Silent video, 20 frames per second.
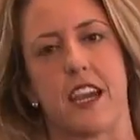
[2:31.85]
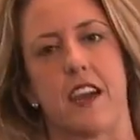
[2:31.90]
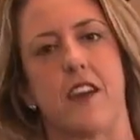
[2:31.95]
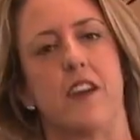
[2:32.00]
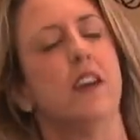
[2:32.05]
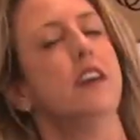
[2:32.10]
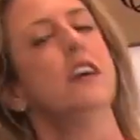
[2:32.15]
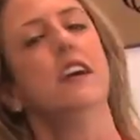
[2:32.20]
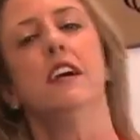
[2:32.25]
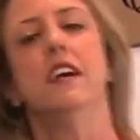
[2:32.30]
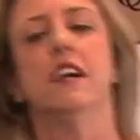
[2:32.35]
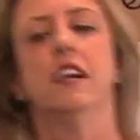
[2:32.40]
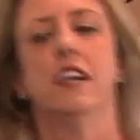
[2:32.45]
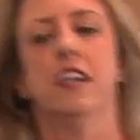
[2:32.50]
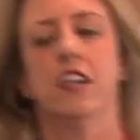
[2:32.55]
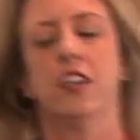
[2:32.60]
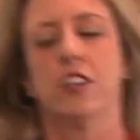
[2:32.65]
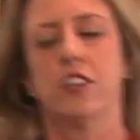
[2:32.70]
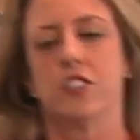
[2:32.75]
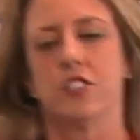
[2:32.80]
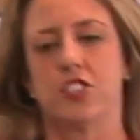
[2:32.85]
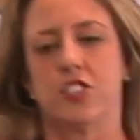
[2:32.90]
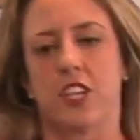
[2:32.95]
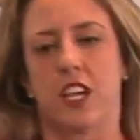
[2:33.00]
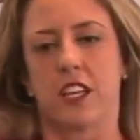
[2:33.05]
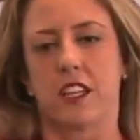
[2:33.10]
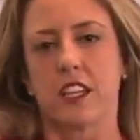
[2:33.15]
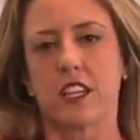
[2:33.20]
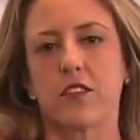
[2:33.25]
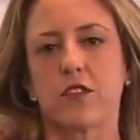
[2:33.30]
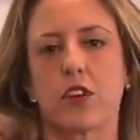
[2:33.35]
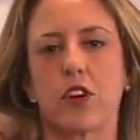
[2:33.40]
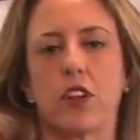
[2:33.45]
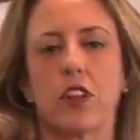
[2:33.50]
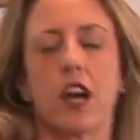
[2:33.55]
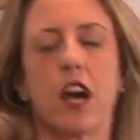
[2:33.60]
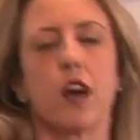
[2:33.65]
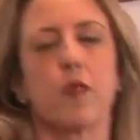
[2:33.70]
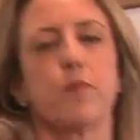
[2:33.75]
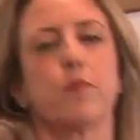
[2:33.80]
now. Gently
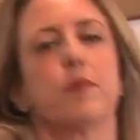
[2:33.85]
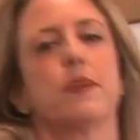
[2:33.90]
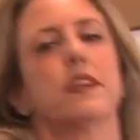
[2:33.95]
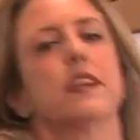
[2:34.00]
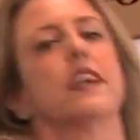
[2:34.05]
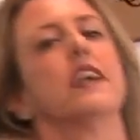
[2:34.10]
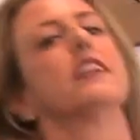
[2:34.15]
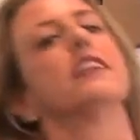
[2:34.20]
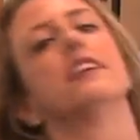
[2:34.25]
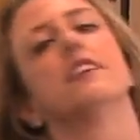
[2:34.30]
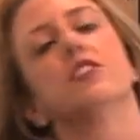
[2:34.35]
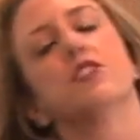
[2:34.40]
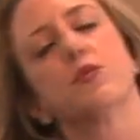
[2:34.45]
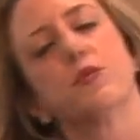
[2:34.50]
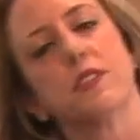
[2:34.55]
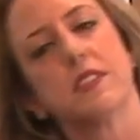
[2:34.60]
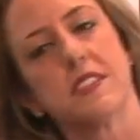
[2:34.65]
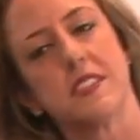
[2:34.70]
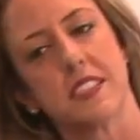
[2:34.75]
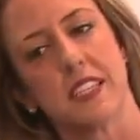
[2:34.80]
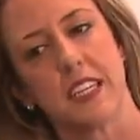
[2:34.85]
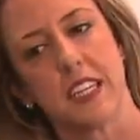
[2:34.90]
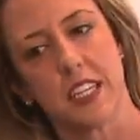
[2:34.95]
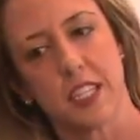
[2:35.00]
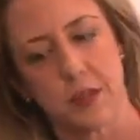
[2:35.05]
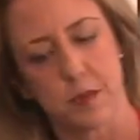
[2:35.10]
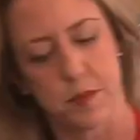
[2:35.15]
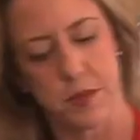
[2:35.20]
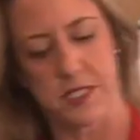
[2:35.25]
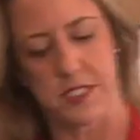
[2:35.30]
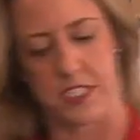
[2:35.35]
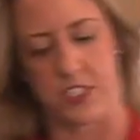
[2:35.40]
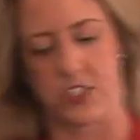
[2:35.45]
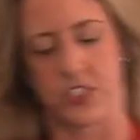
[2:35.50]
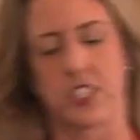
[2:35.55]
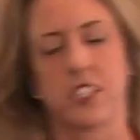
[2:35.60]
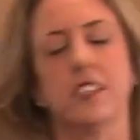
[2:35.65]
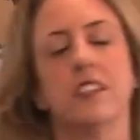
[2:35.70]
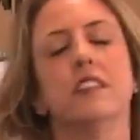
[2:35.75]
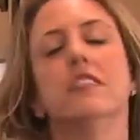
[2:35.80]
roll up and into a seated
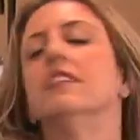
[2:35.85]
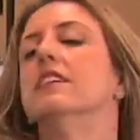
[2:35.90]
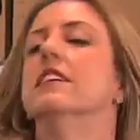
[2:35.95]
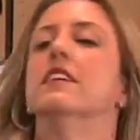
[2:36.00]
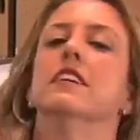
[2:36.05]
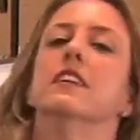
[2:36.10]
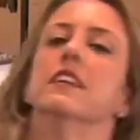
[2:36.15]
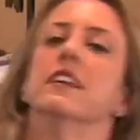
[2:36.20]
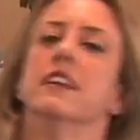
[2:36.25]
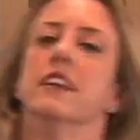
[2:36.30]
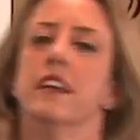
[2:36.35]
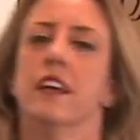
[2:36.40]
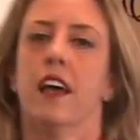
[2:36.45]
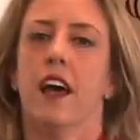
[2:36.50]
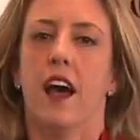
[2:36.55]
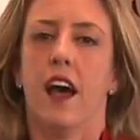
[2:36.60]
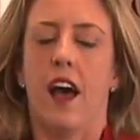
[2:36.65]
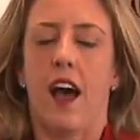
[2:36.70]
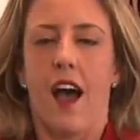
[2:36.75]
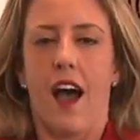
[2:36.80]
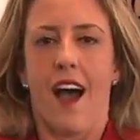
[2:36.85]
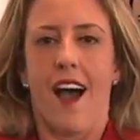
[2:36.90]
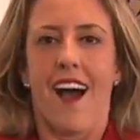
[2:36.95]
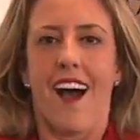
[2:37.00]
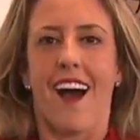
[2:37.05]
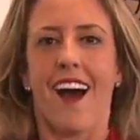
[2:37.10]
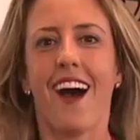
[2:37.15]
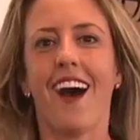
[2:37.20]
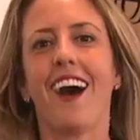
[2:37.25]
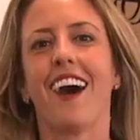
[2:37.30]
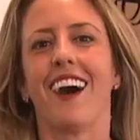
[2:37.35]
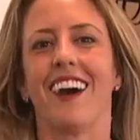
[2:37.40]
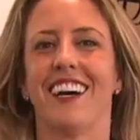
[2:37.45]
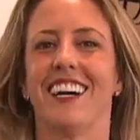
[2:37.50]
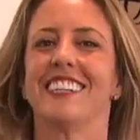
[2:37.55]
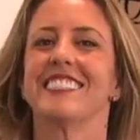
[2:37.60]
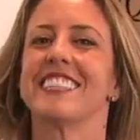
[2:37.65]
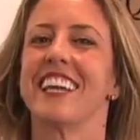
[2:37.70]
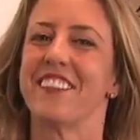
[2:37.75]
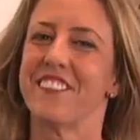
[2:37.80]
position. Ah,
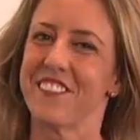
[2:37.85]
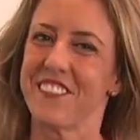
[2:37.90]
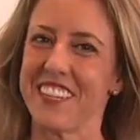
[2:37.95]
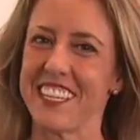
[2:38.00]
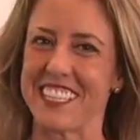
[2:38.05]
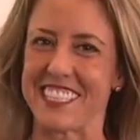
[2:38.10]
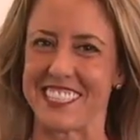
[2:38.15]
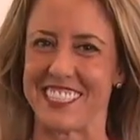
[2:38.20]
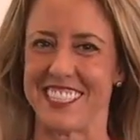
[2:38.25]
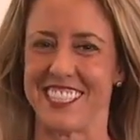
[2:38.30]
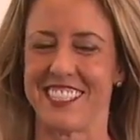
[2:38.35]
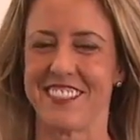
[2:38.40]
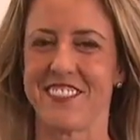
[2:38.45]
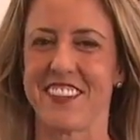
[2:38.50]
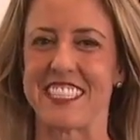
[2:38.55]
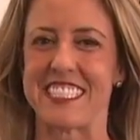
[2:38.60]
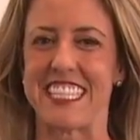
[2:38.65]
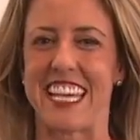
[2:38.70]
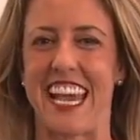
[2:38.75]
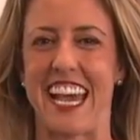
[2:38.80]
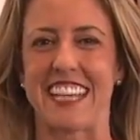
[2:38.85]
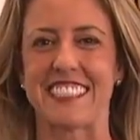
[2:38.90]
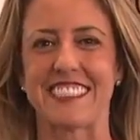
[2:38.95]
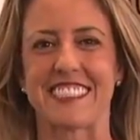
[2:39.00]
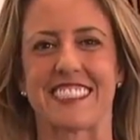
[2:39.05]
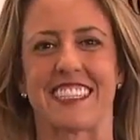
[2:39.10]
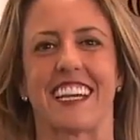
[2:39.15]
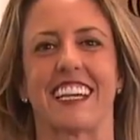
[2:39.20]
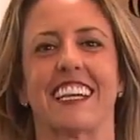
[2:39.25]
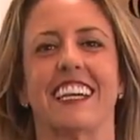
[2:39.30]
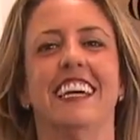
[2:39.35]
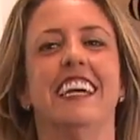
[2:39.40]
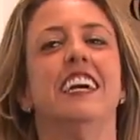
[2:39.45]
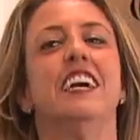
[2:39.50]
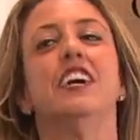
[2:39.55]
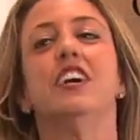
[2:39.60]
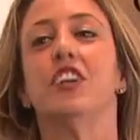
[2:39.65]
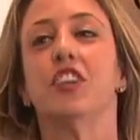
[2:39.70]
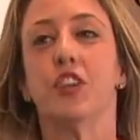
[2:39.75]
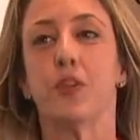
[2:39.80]
how's that feel? Fantastic.
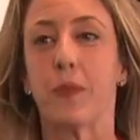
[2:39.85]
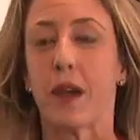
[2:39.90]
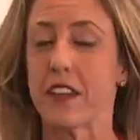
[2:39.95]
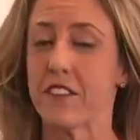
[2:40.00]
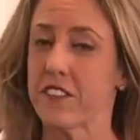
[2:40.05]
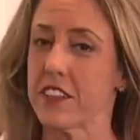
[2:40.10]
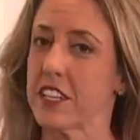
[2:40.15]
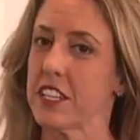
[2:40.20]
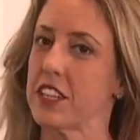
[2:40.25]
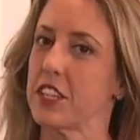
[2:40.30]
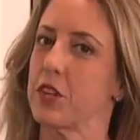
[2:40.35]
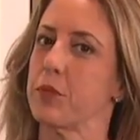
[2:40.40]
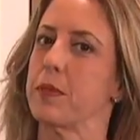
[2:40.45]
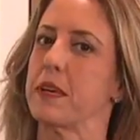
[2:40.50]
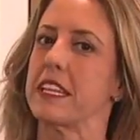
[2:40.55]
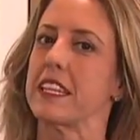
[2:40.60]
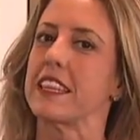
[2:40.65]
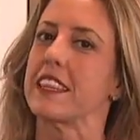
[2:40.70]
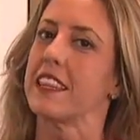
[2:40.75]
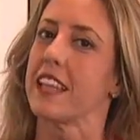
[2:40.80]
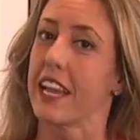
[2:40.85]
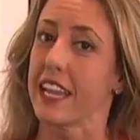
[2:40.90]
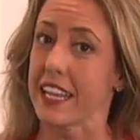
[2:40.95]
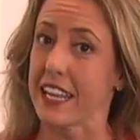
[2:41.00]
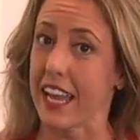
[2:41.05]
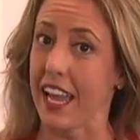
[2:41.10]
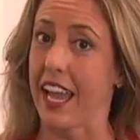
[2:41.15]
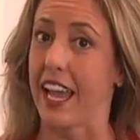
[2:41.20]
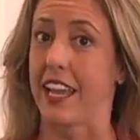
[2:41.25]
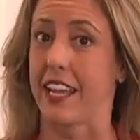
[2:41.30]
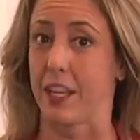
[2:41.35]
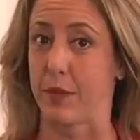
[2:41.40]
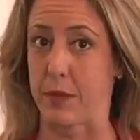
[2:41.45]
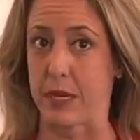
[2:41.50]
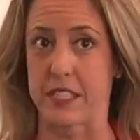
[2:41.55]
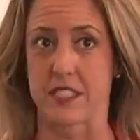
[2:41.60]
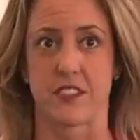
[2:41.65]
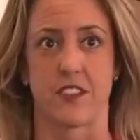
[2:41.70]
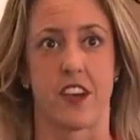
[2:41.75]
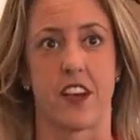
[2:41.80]
You might feel a little bit lightheaded
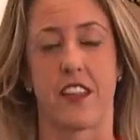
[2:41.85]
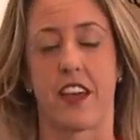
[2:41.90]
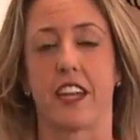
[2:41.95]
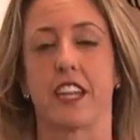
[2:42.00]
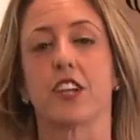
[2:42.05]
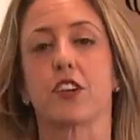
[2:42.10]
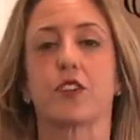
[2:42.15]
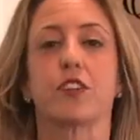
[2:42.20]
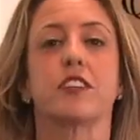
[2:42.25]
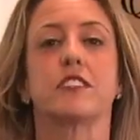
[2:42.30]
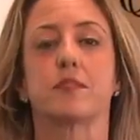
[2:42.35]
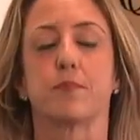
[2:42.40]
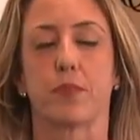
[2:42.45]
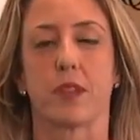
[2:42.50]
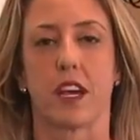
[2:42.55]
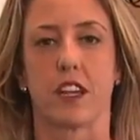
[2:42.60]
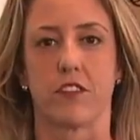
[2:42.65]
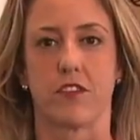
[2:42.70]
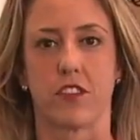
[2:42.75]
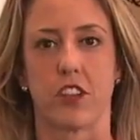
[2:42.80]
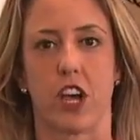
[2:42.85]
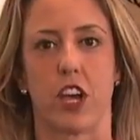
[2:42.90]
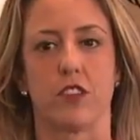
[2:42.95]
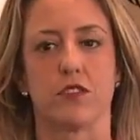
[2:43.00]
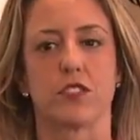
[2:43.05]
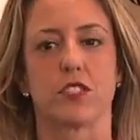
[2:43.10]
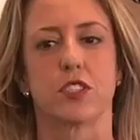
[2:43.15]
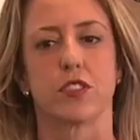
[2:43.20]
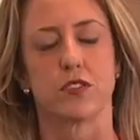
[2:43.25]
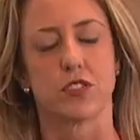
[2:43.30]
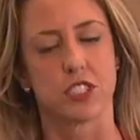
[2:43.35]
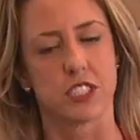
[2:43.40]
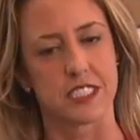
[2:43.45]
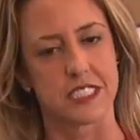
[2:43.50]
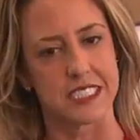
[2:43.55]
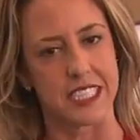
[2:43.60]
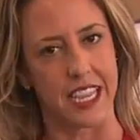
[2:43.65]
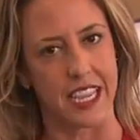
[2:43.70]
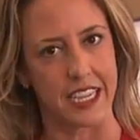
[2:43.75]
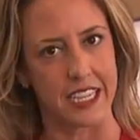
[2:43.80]
because of all that increased blood flow, so
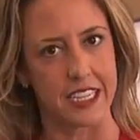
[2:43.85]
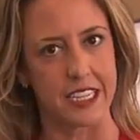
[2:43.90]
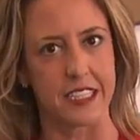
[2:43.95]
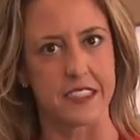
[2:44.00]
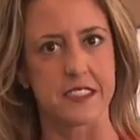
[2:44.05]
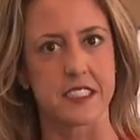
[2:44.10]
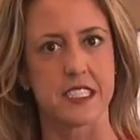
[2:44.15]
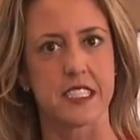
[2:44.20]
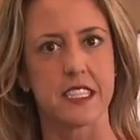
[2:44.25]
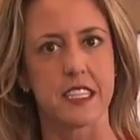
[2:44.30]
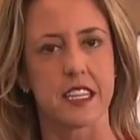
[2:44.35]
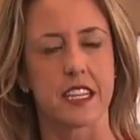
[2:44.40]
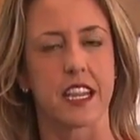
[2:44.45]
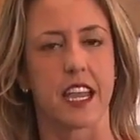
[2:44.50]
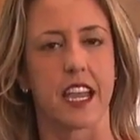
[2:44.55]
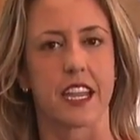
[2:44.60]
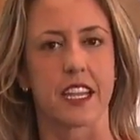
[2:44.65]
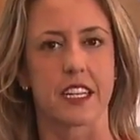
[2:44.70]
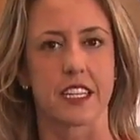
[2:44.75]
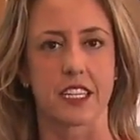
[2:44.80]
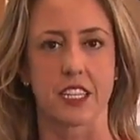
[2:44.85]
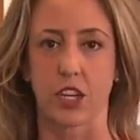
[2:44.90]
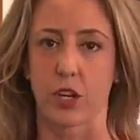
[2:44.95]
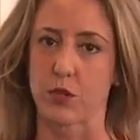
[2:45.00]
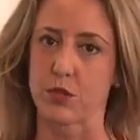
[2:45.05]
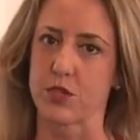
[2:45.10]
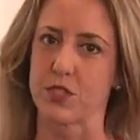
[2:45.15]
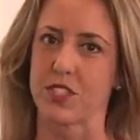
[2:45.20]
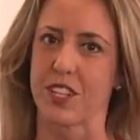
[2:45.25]
just take it easy and go